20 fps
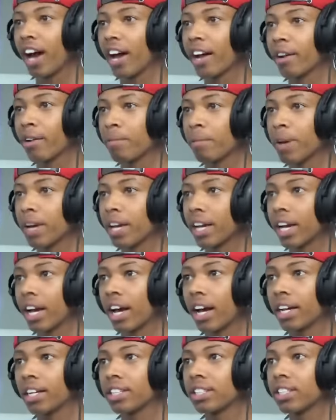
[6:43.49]
Iron Man,
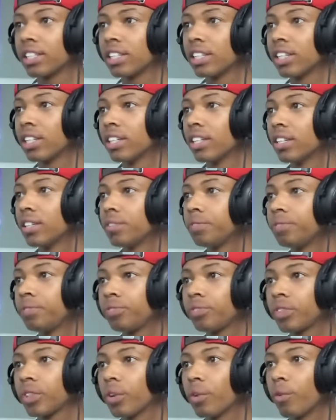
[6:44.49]
guys.
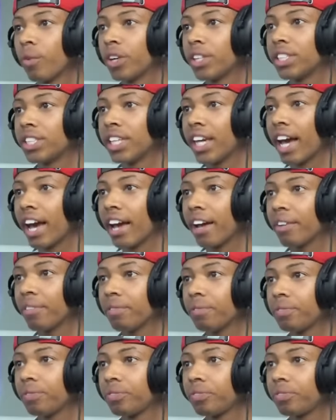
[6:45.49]
Where's he at?
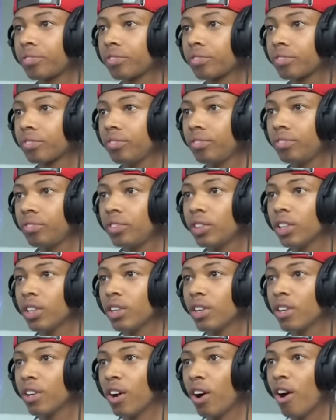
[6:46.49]

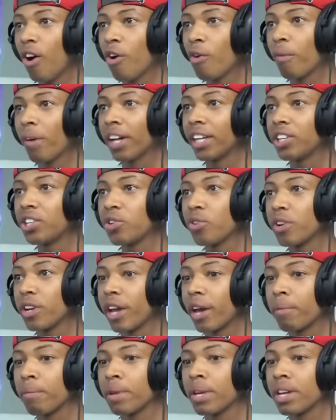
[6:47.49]
Oh my, he's
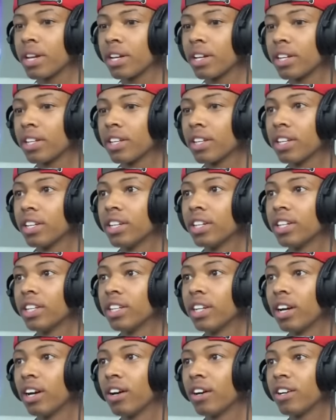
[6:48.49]
shooting at me.
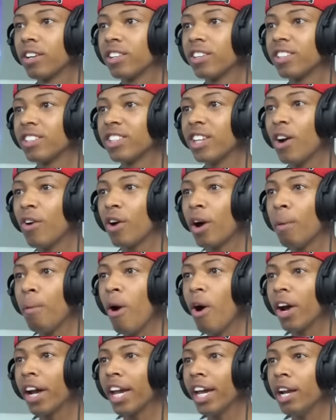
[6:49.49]
No, come
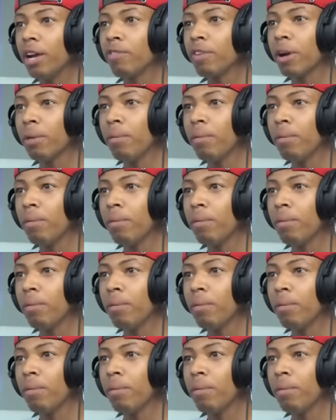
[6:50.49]
on, get him.